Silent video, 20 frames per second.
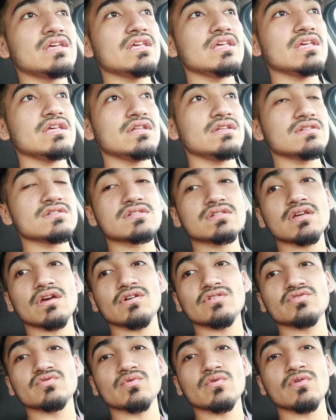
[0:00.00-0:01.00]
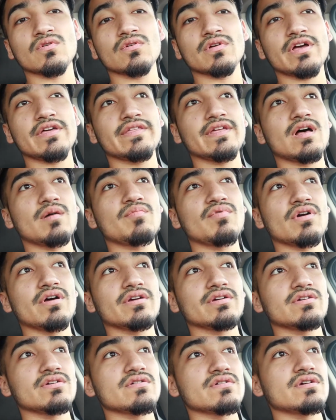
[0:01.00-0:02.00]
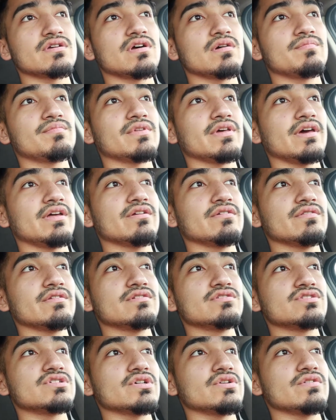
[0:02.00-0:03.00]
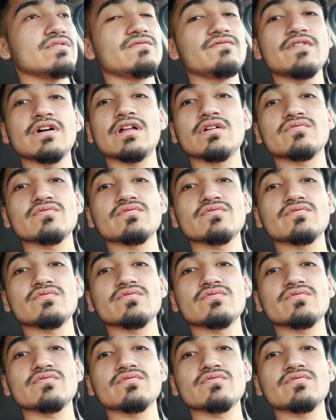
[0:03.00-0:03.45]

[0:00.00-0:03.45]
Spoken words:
eating schedule, and then I'll probably cook it up later and then show you the final